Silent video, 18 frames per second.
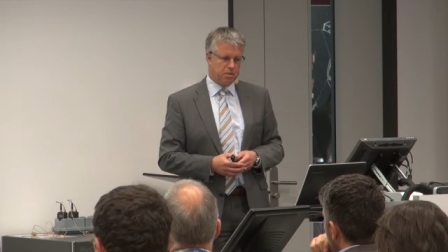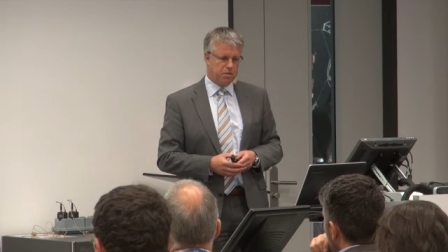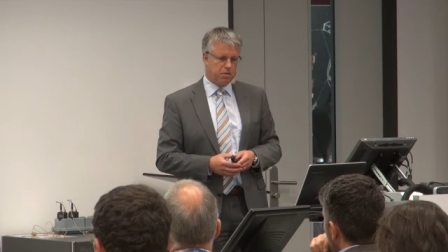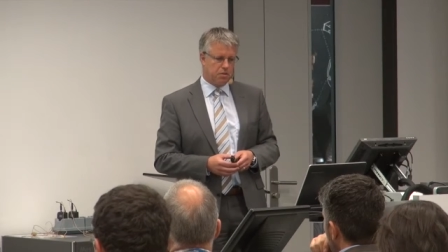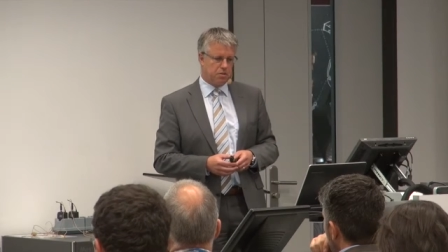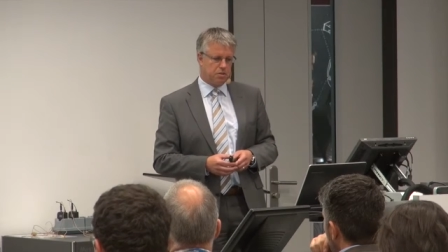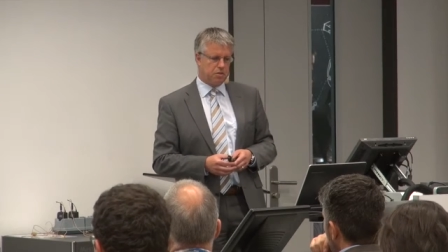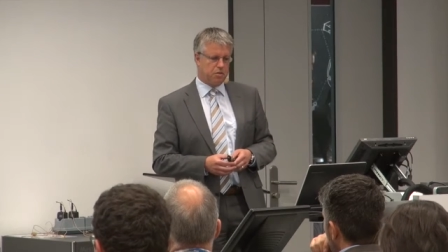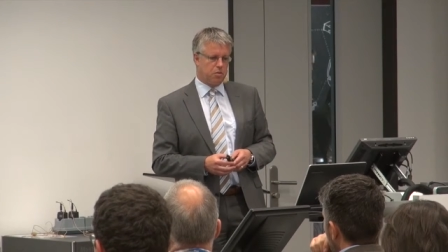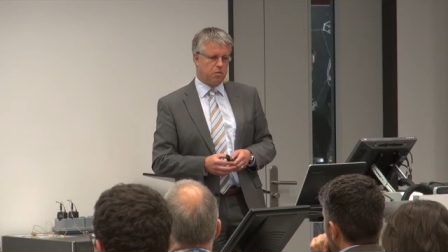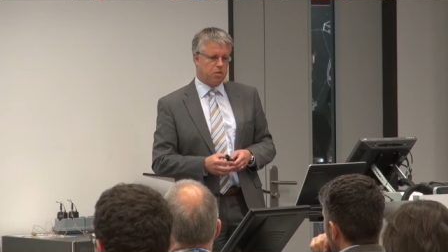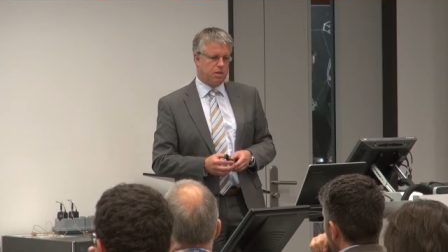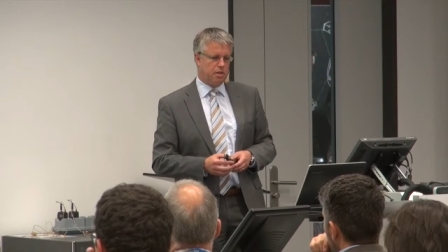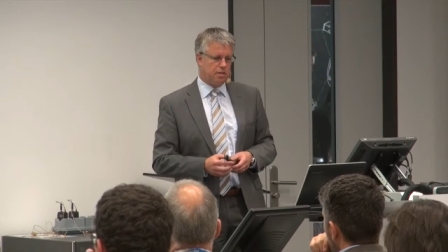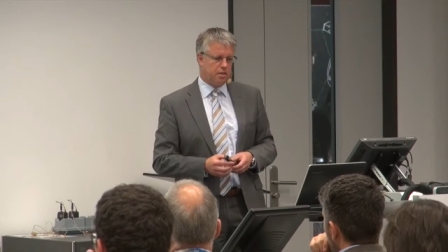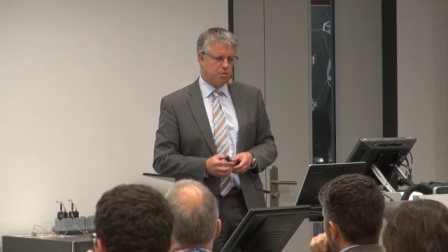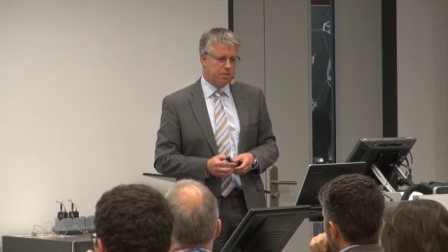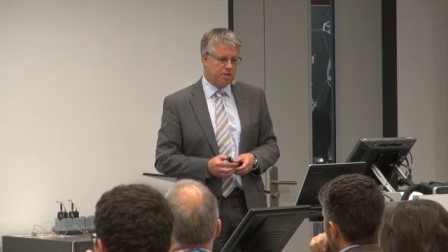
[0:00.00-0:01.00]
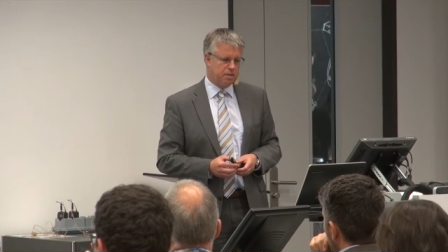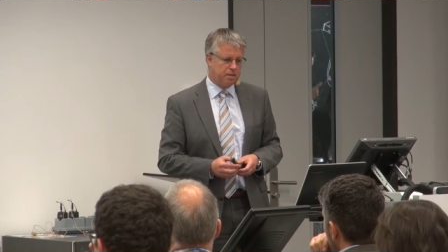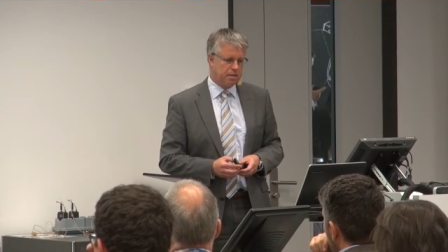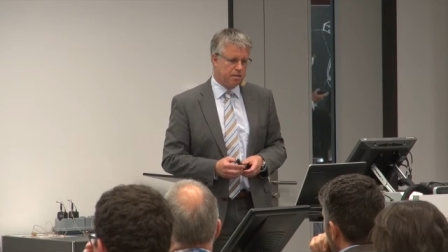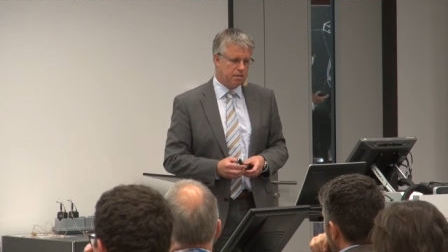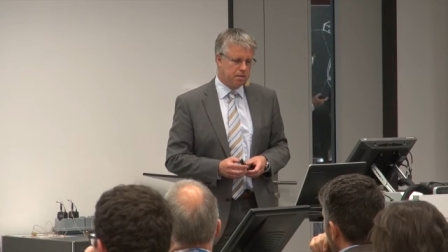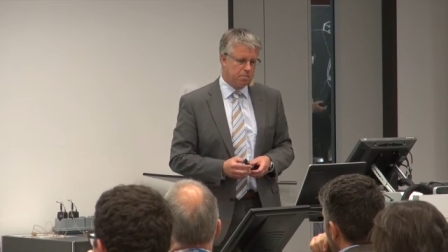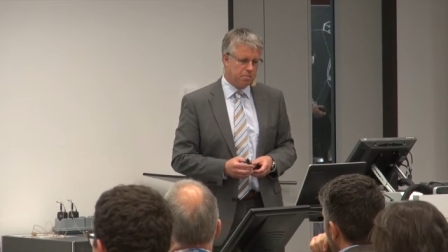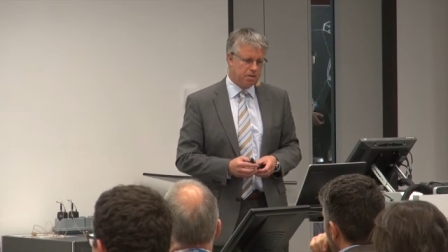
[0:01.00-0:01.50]
but also
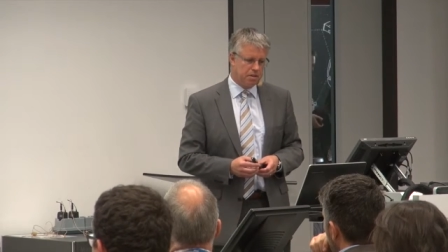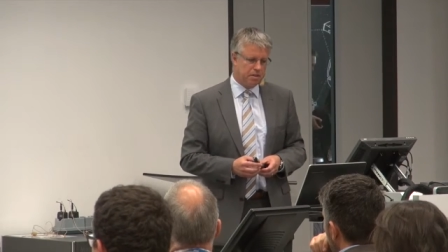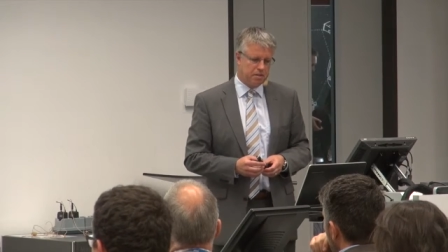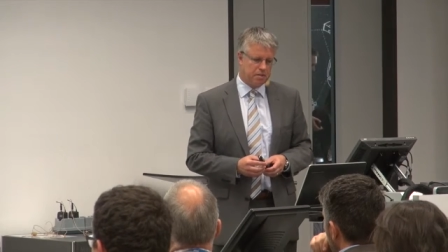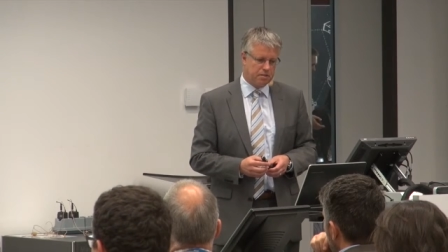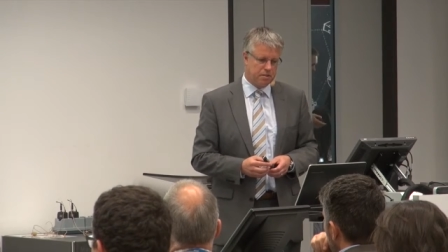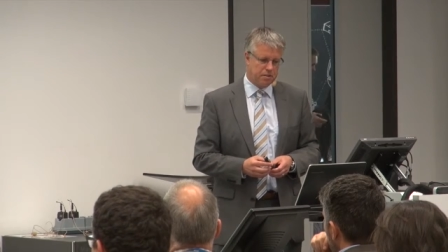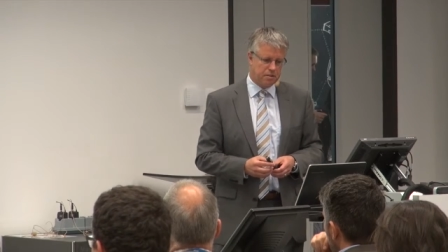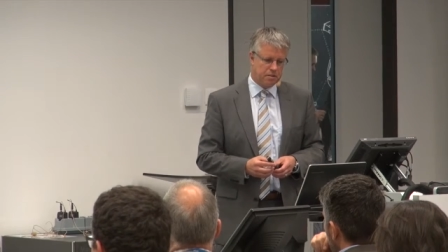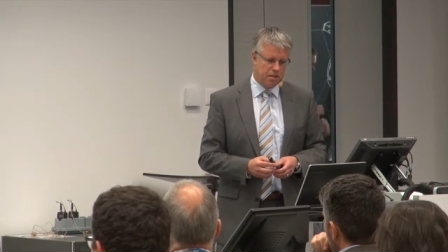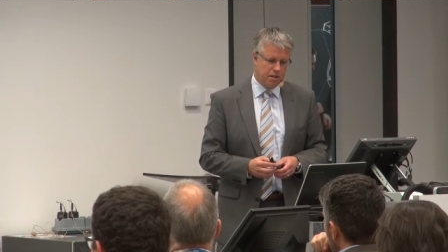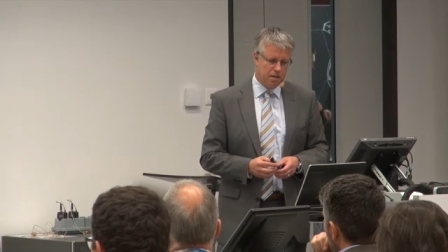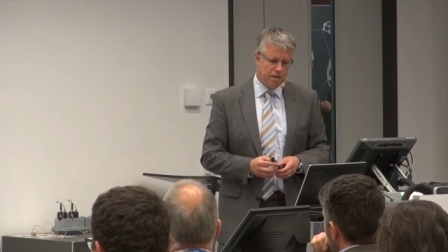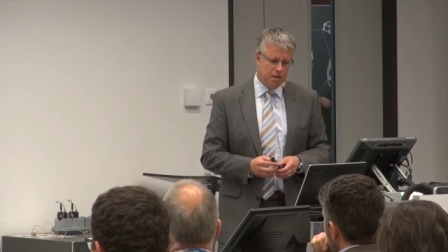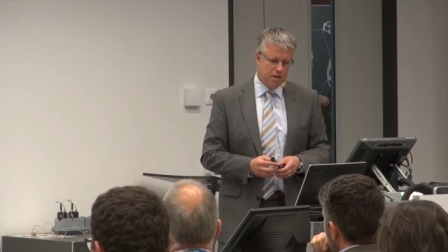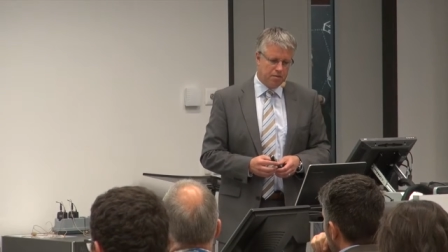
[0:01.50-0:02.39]
thematical partners,